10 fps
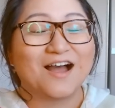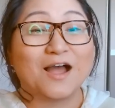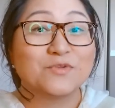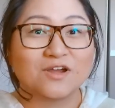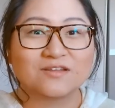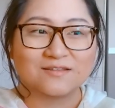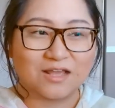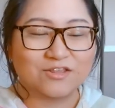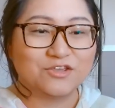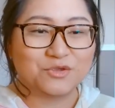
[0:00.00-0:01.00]
I'm not
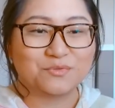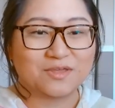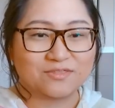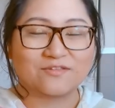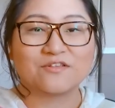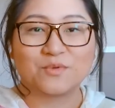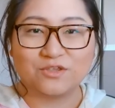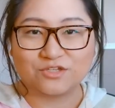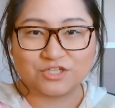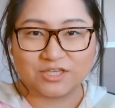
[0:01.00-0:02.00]
telling you that this is what
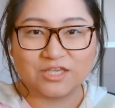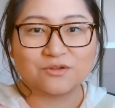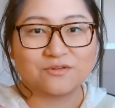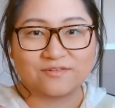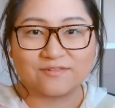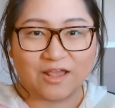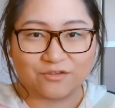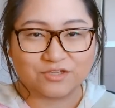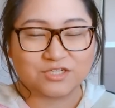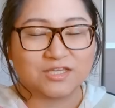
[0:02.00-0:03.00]
you should eat or this is how
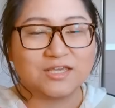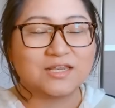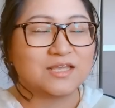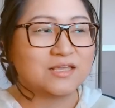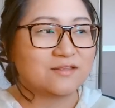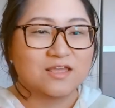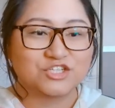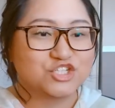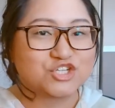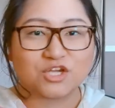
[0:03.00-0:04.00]
you should eat. It is
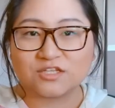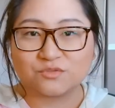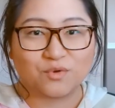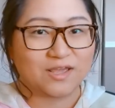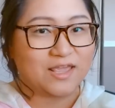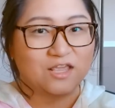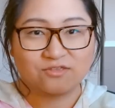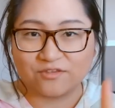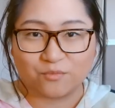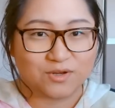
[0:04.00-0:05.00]
just what I
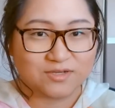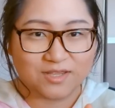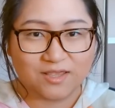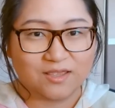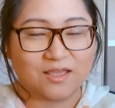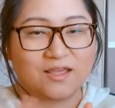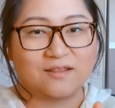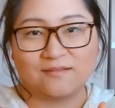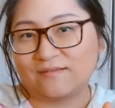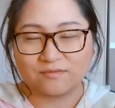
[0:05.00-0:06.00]
ate this one day and
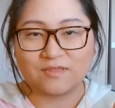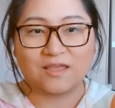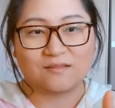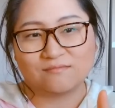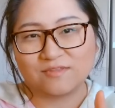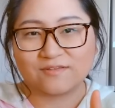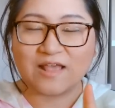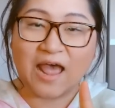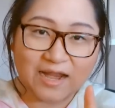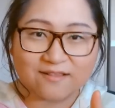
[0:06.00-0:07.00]
and this
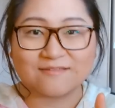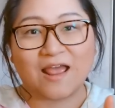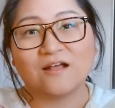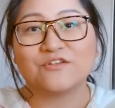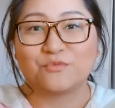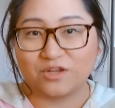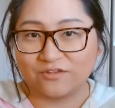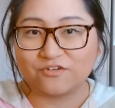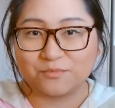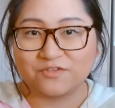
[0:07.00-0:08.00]
kind of style is
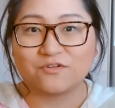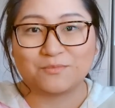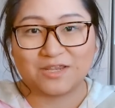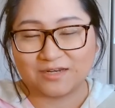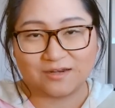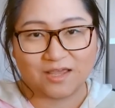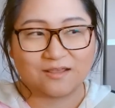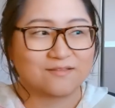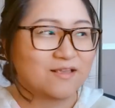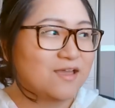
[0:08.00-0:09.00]
working for me for my
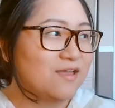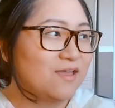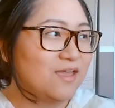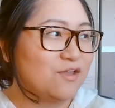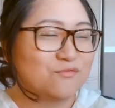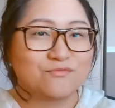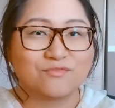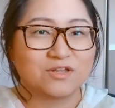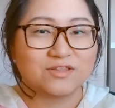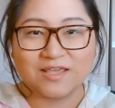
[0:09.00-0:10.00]
tendonitis. It
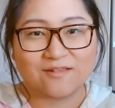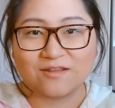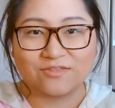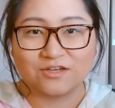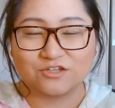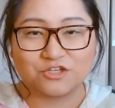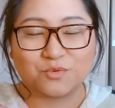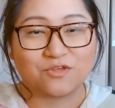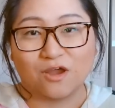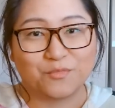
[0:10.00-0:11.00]
really has nothing to do
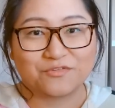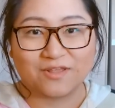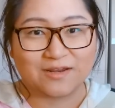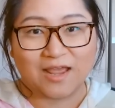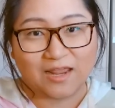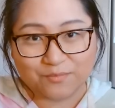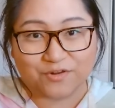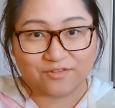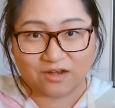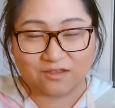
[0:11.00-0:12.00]
with almost like
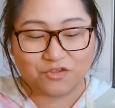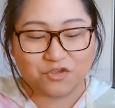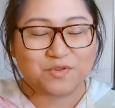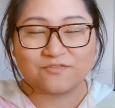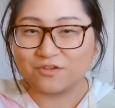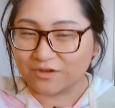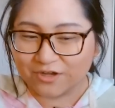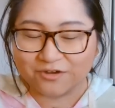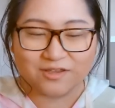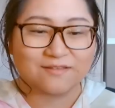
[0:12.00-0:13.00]
90% of you, but if you're
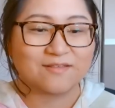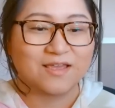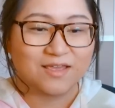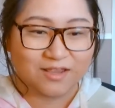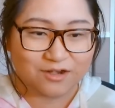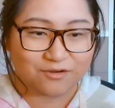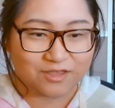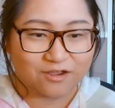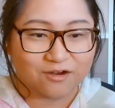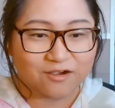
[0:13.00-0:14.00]
curious, here
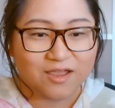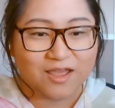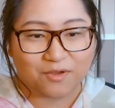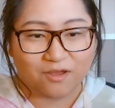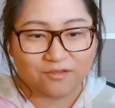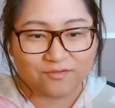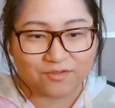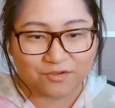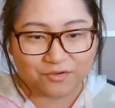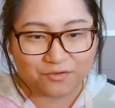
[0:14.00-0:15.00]
they are.
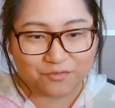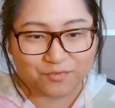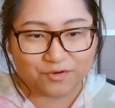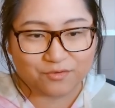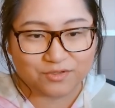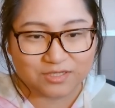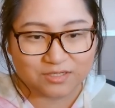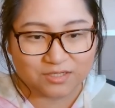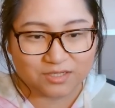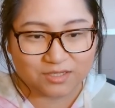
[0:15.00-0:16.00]
Also,
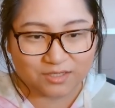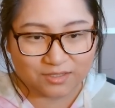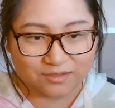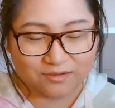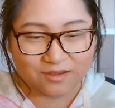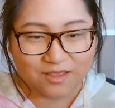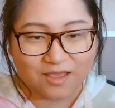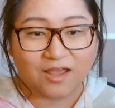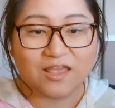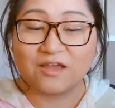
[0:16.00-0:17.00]
protein,
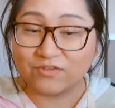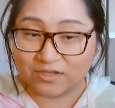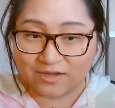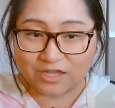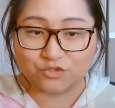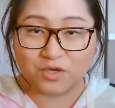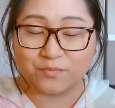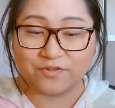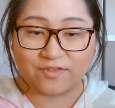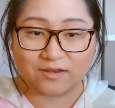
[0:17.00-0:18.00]
I have it in at
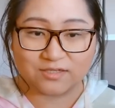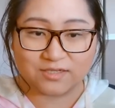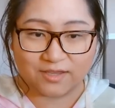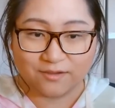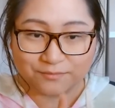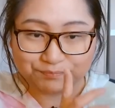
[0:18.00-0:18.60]
20% today.